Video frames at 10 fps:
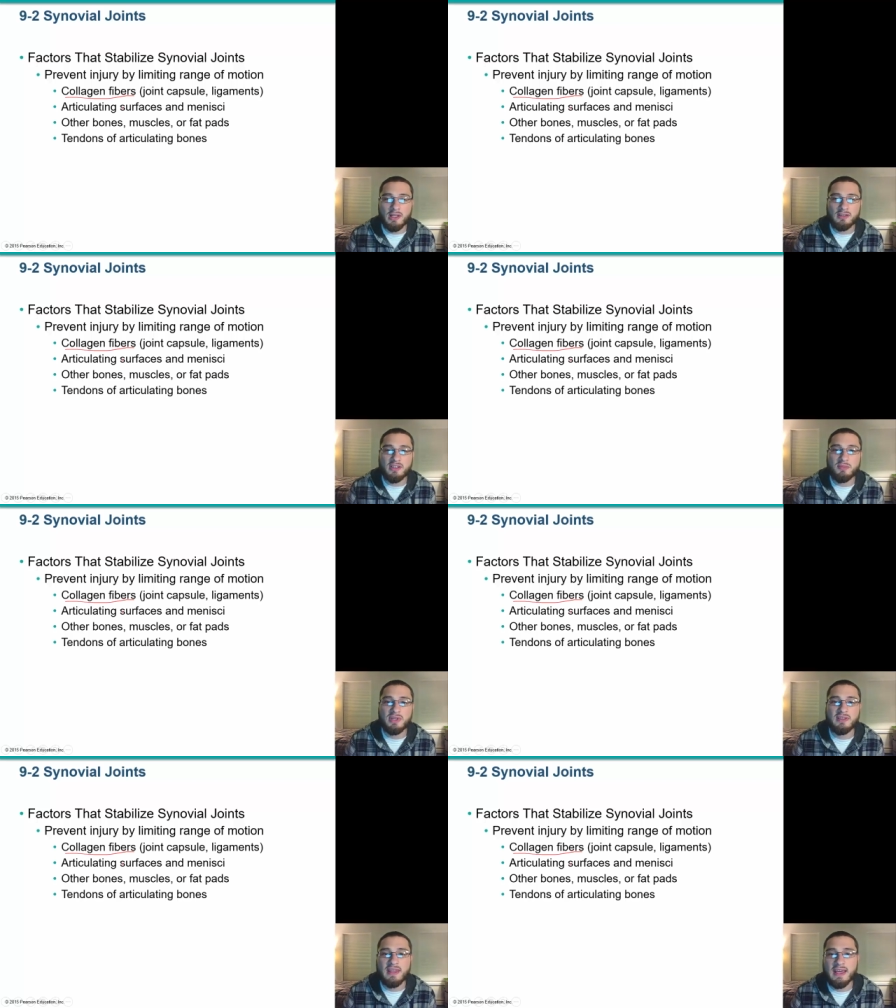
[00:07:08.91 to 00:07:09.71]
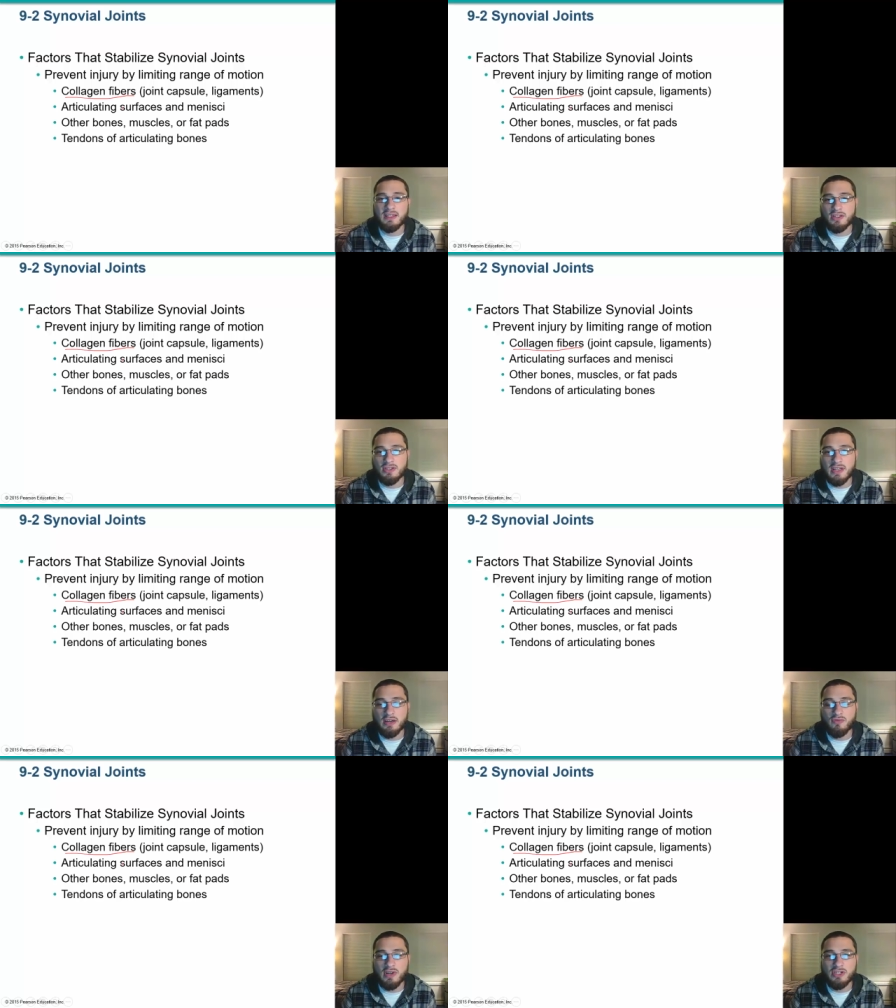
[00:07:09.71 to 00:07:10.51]
limit that
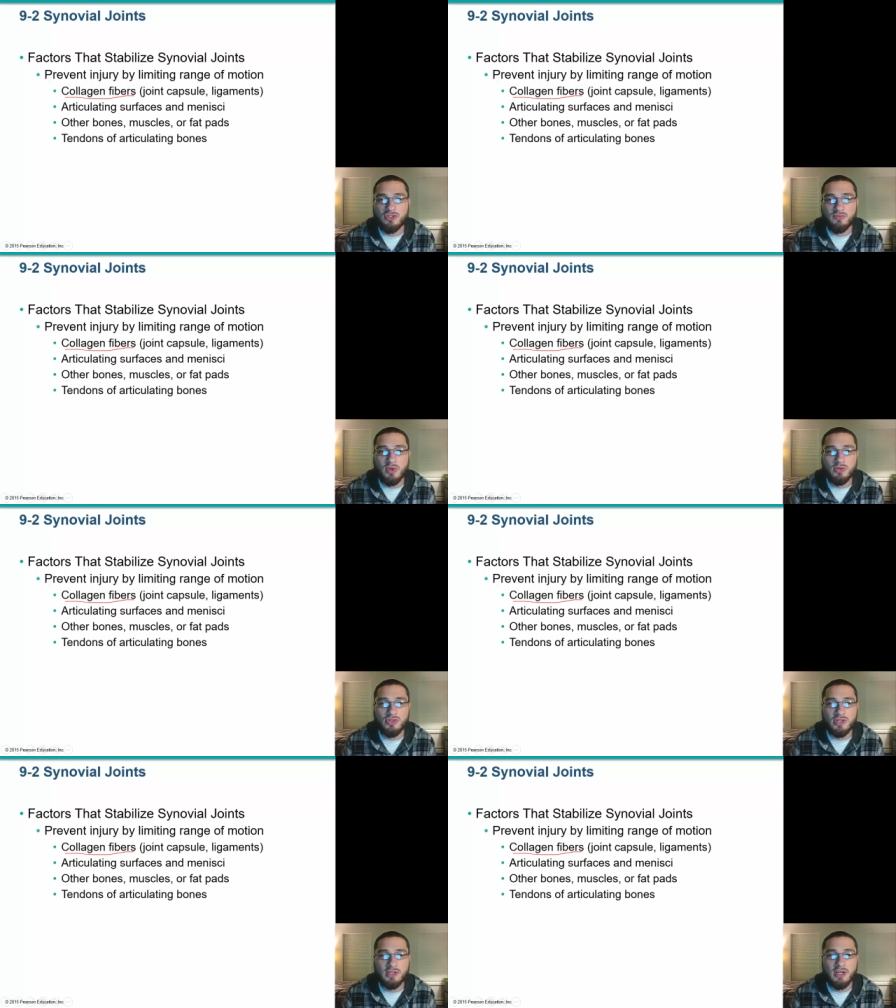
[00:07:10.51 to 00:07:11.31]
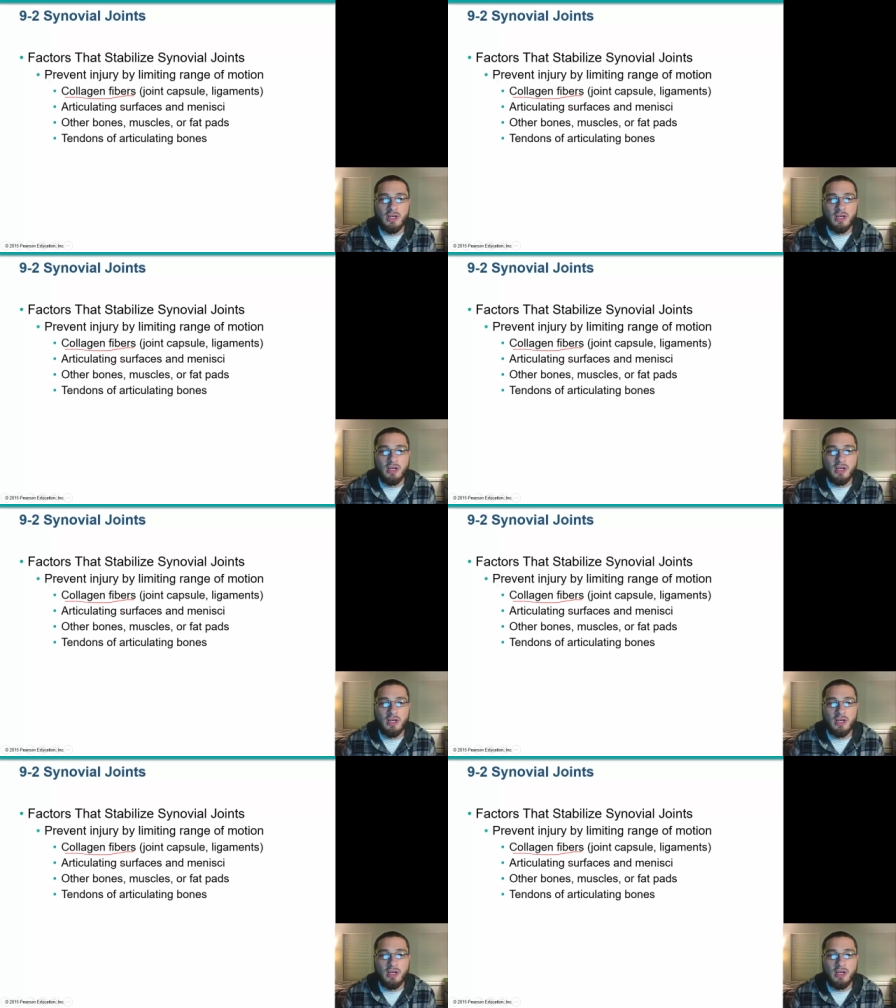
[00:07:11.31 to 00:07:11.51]
range of motion.